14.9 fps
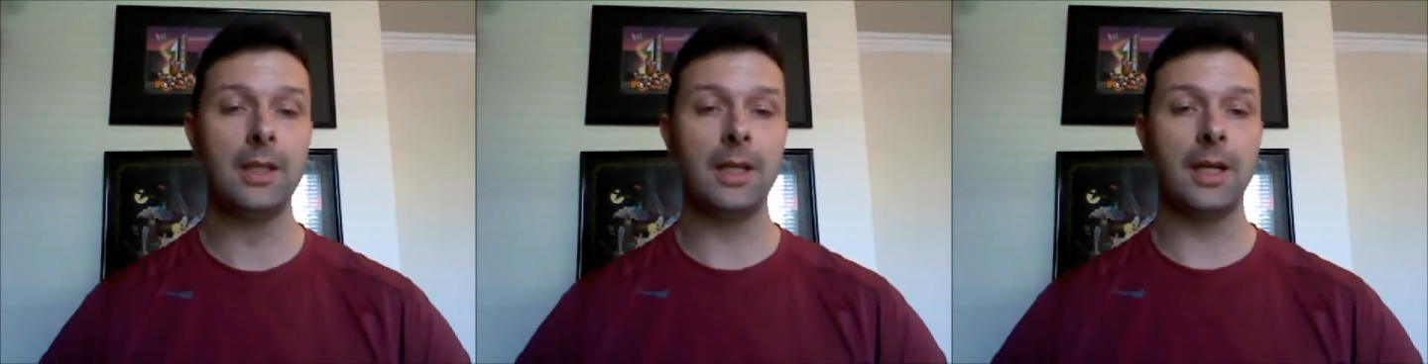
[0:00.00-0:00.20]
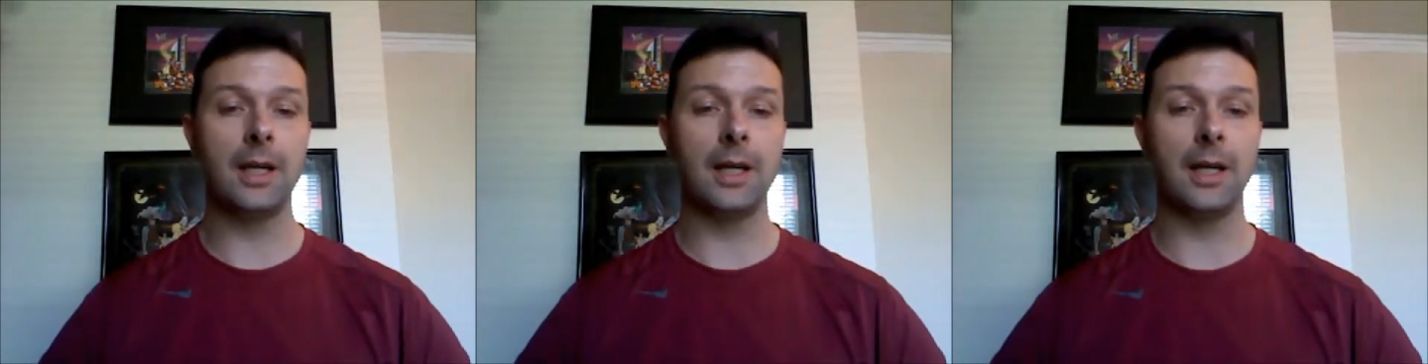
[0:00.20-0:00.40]

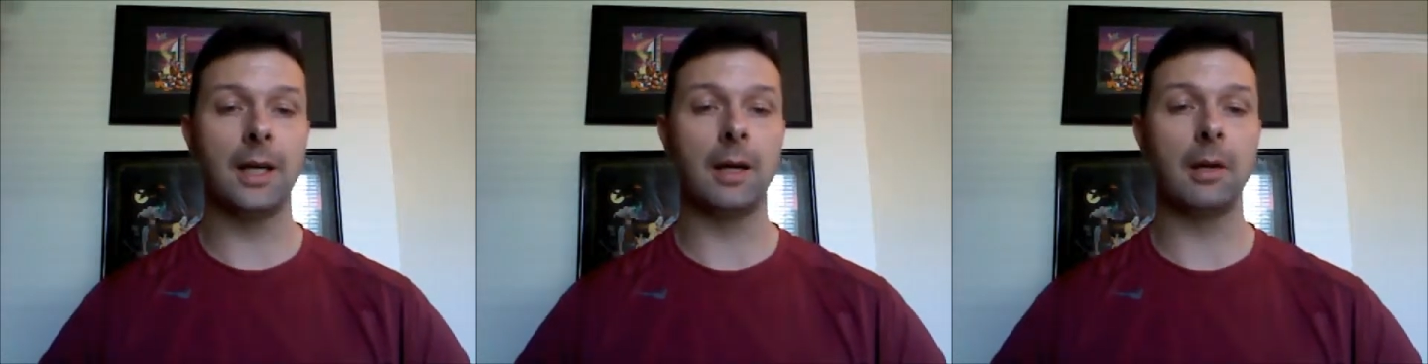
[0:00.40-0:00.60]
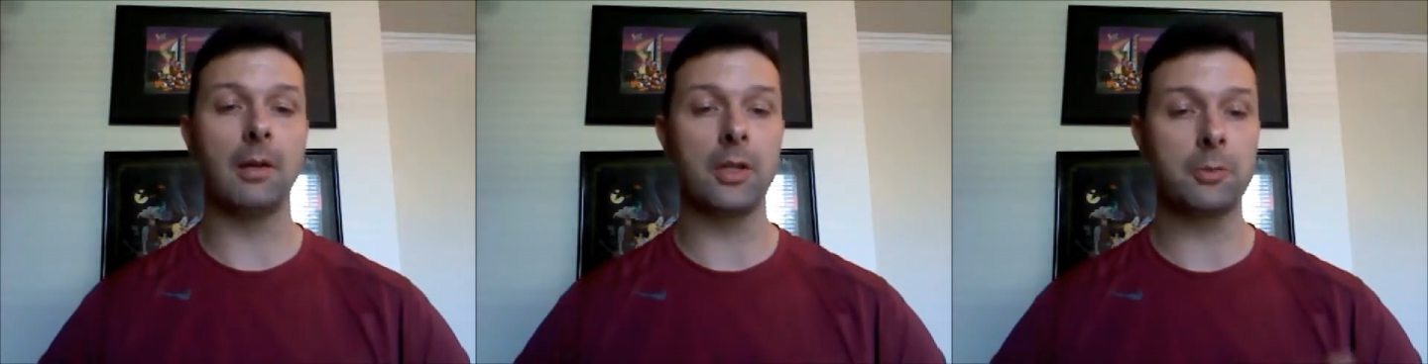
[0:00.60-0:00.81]

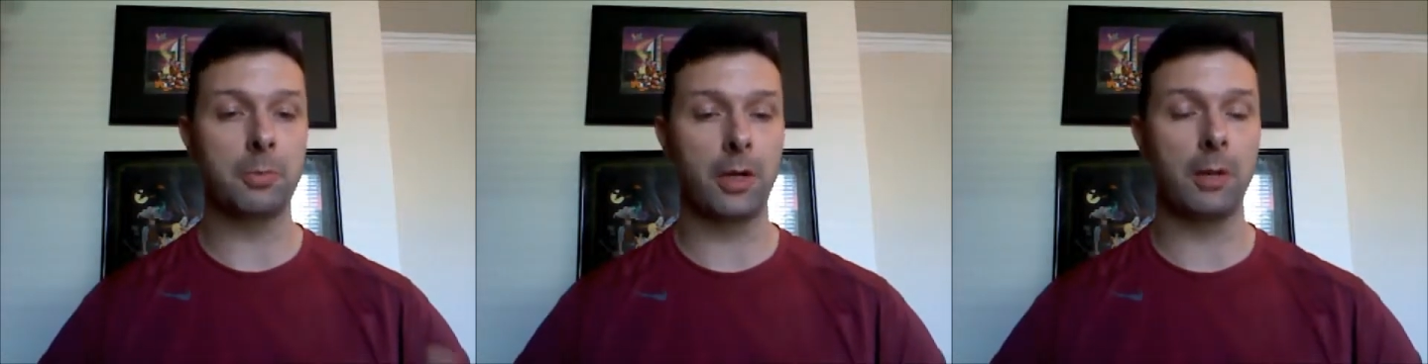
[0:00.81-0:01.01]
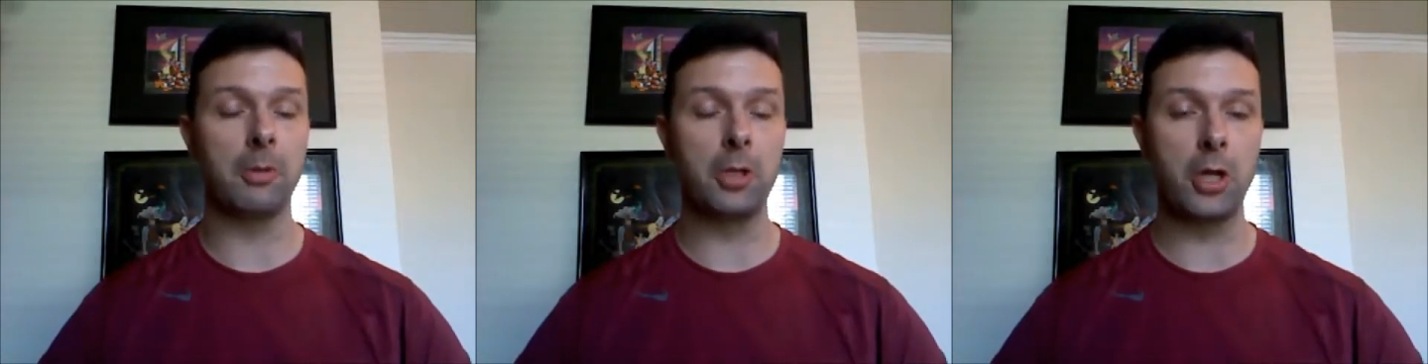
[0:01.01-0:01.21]
that's
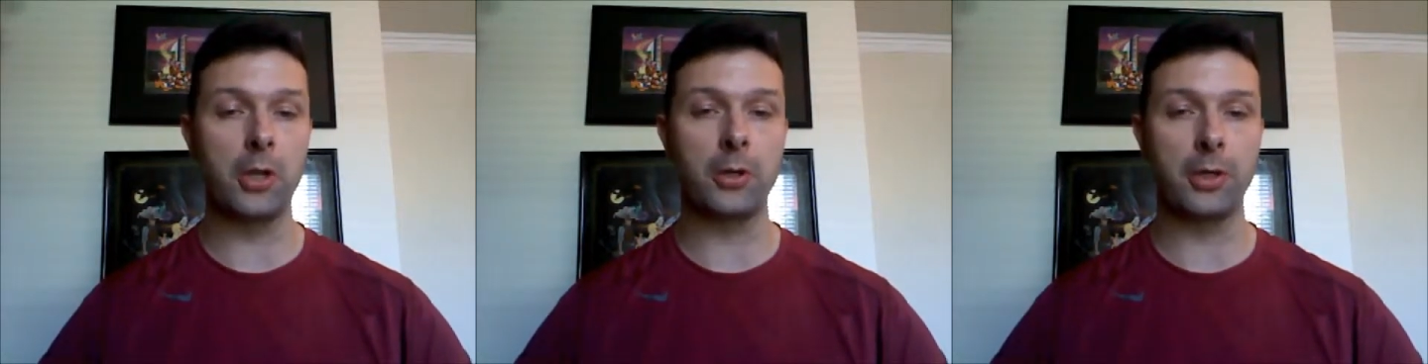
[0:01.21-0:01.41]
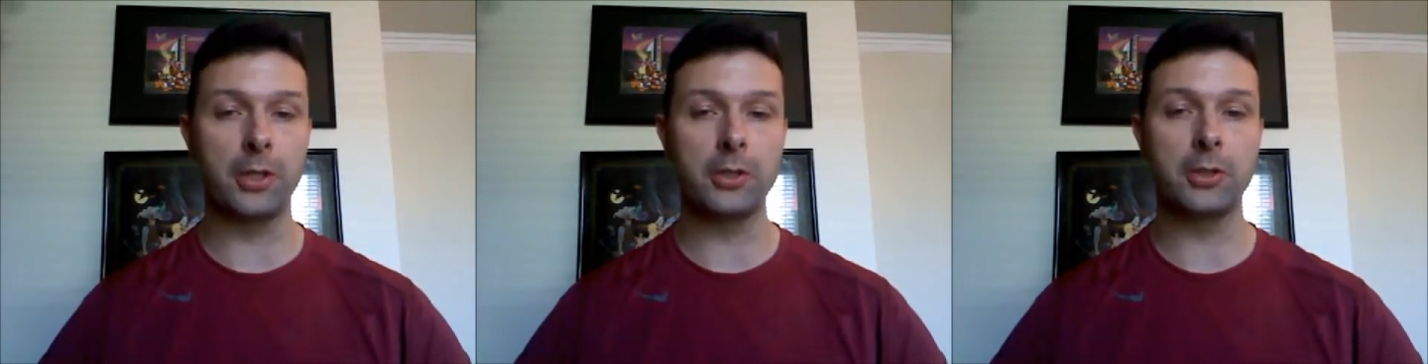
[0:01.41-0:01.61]
probably
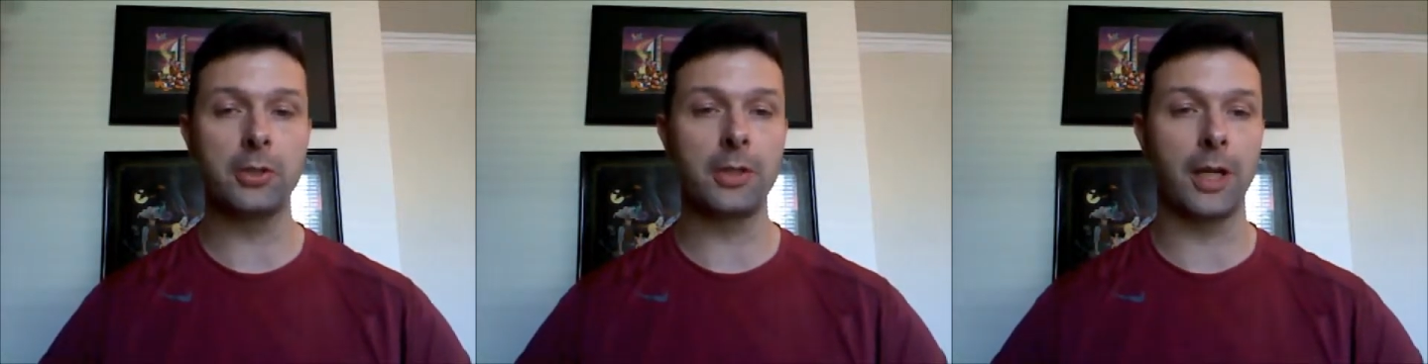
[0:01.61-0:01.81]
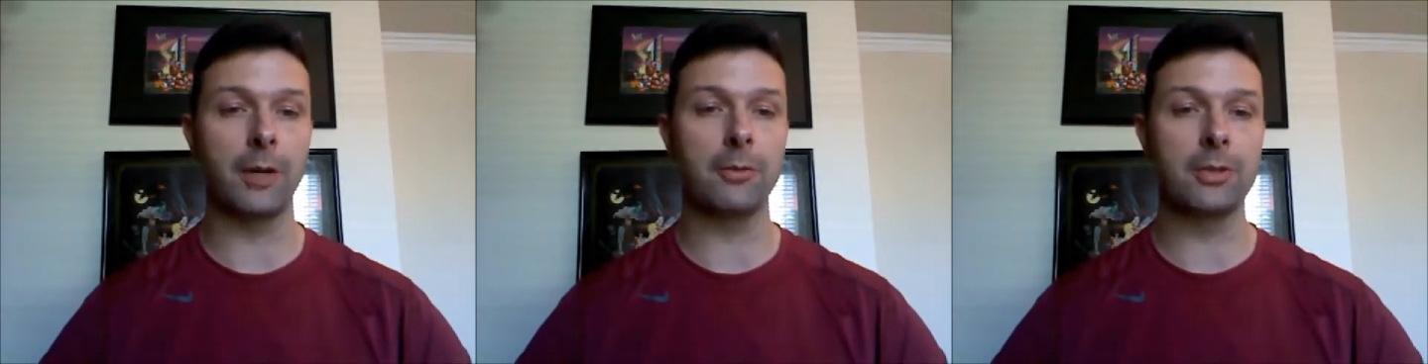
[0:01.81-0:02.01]
another issue,
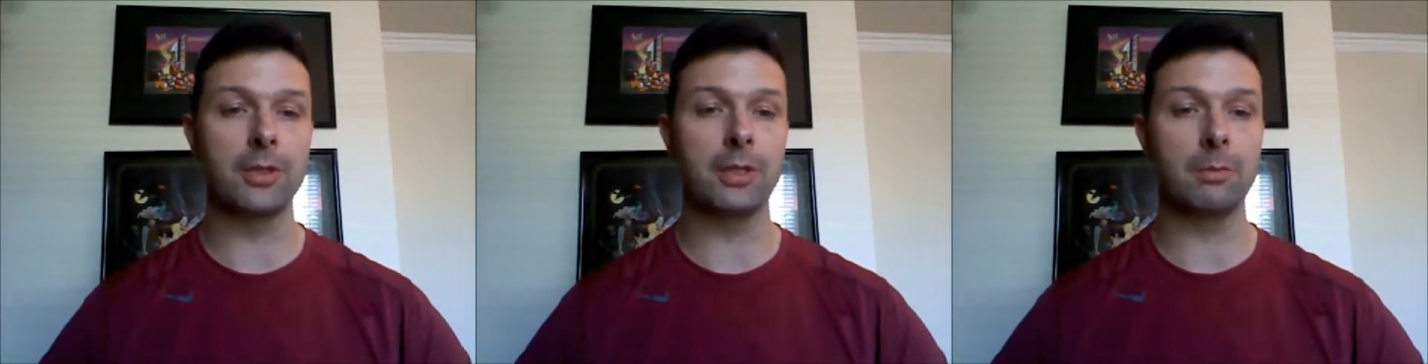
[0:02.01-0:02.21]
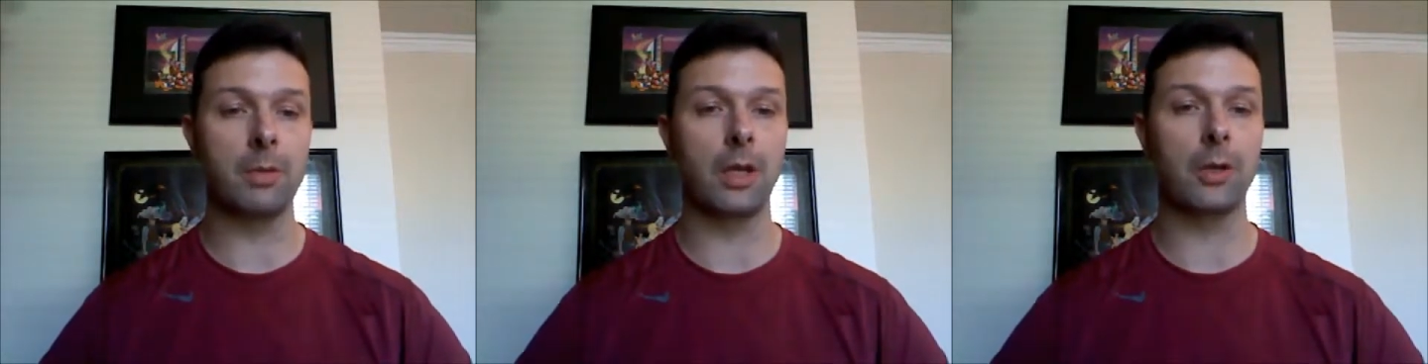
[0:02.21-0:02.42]
and I would
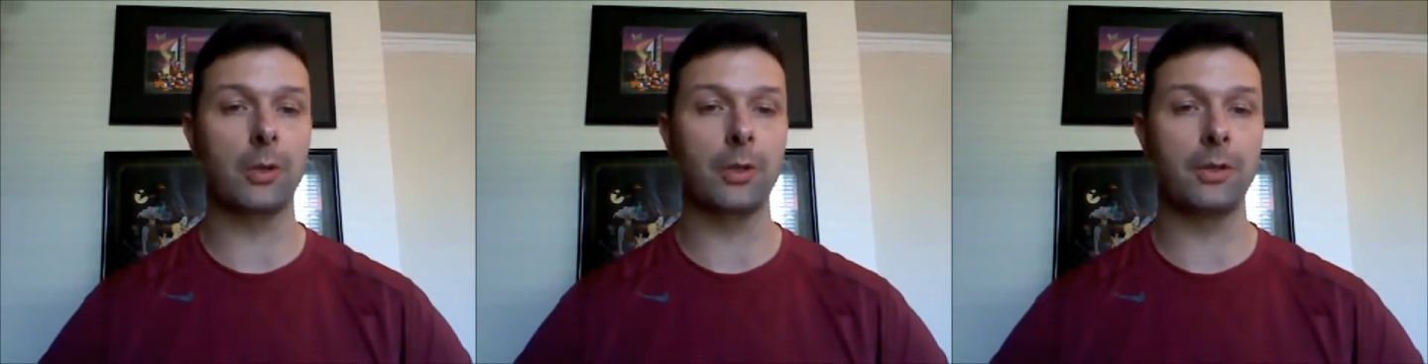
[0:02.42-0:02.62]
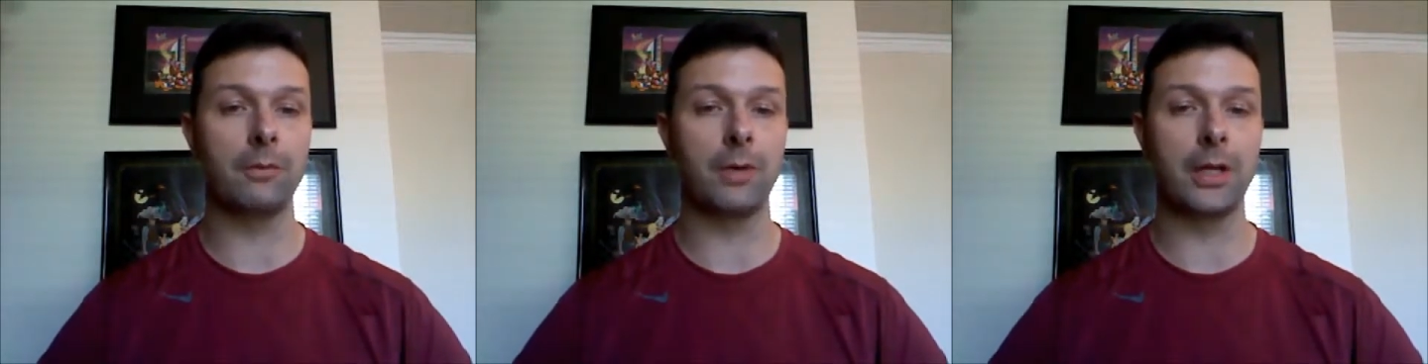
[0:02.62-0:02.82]
seek
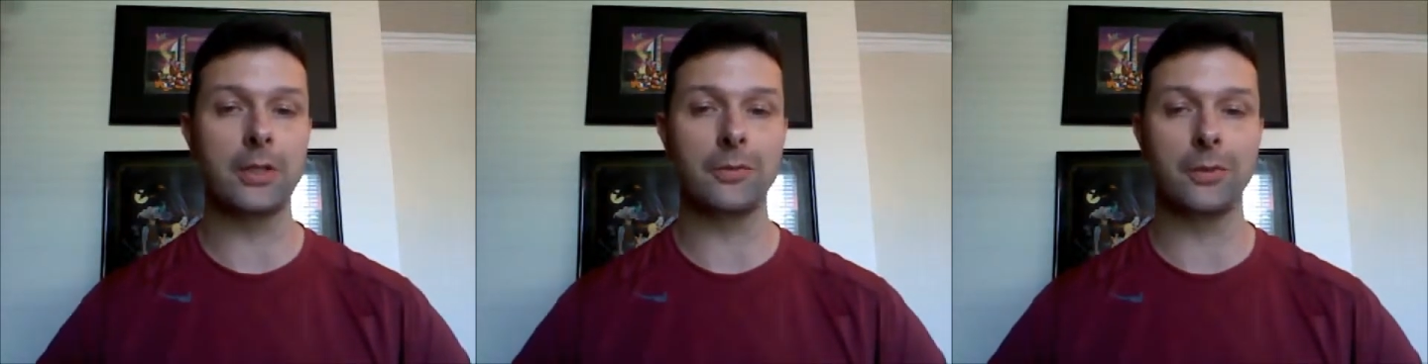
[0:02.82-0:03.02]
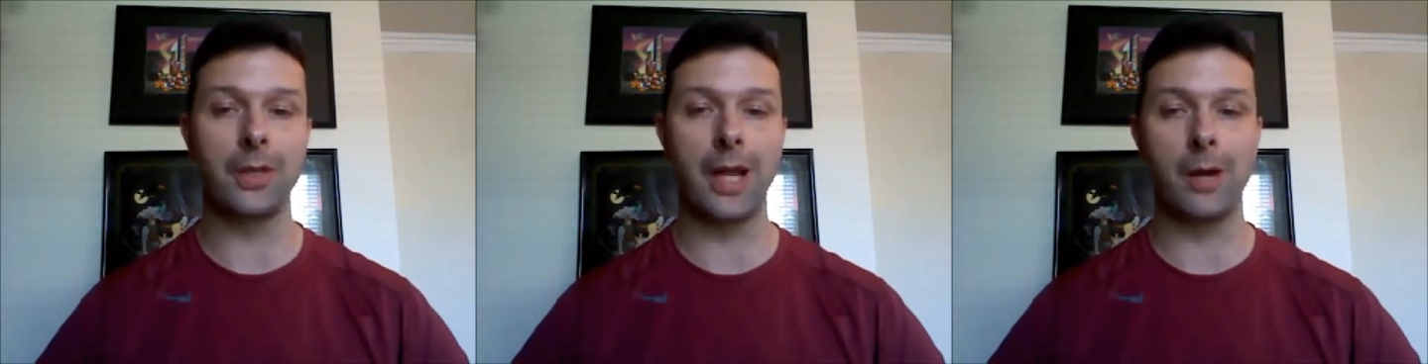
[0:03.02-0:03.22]
medical advice
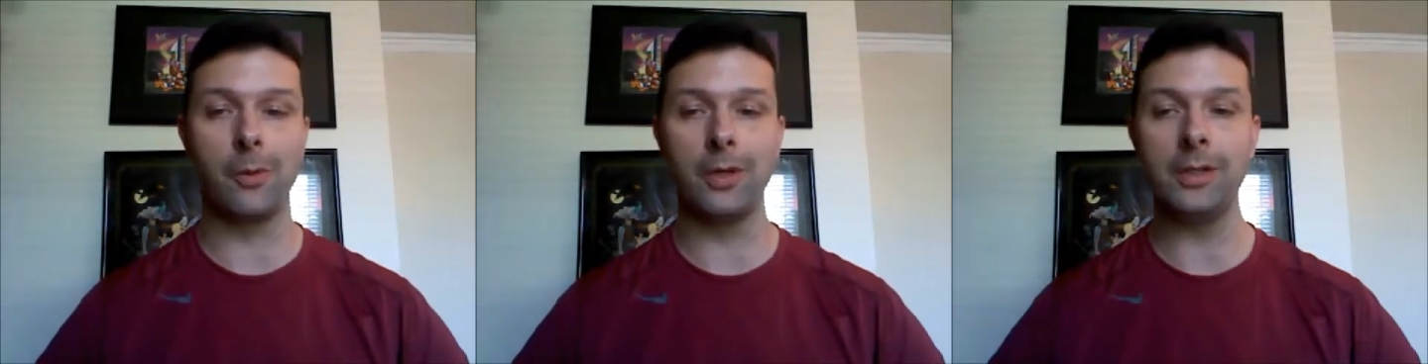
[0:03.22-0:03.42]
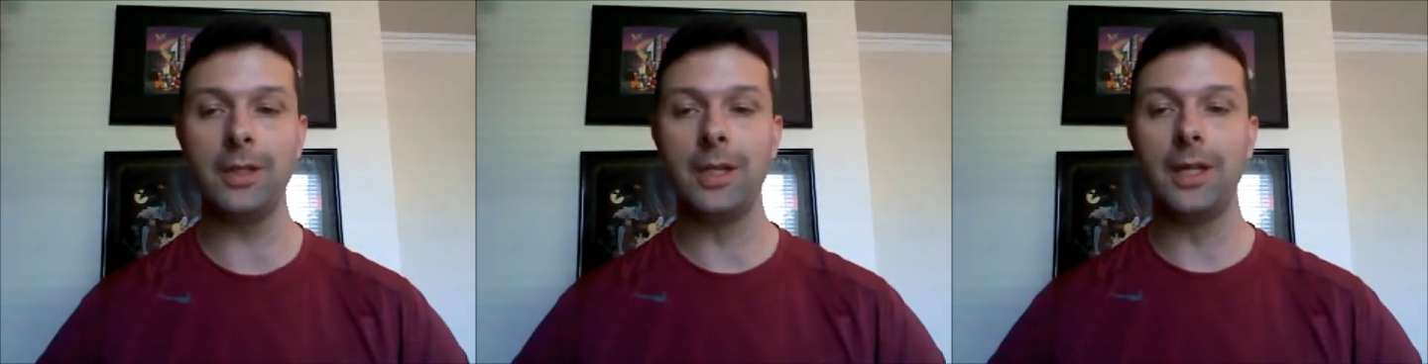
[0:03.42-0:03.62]
for that
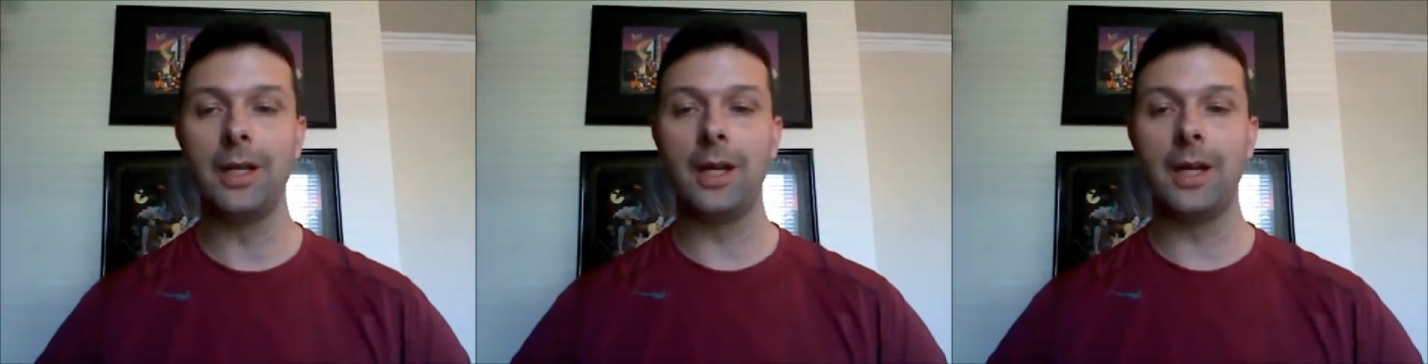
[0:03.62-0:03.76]
one.